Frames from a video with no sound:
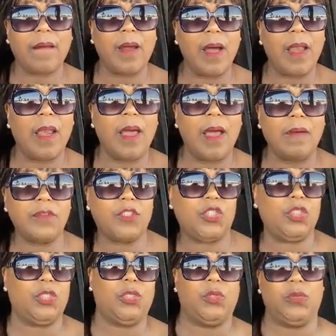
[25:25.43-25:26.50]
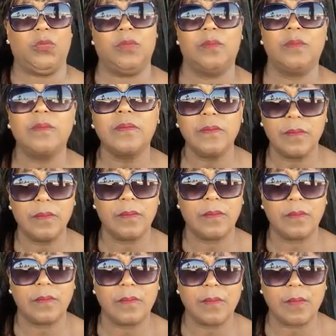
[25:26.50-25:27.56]
God loves you.
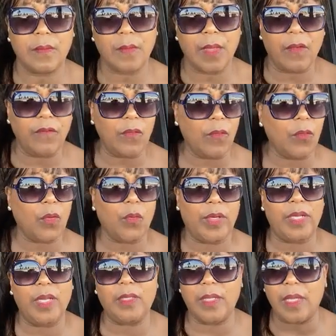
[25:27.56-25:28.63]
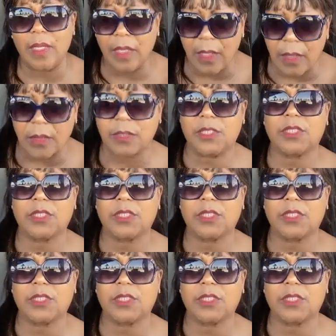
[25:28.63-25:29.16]
If you don't know anything else,